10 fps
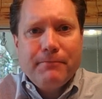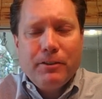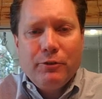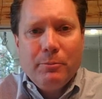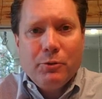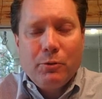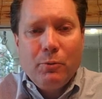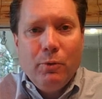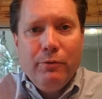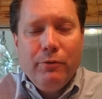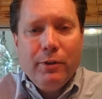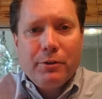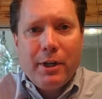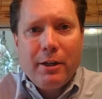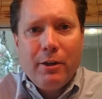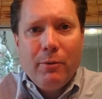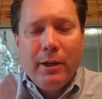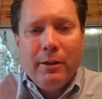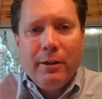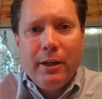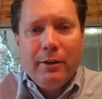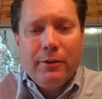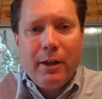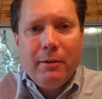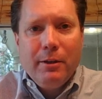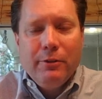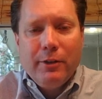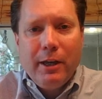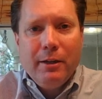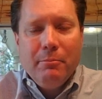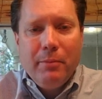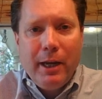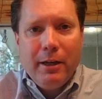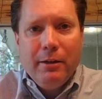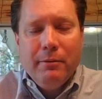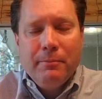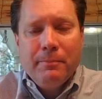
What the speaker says: some sort of wood filler's got to go in, and it's got to be sanded and painted.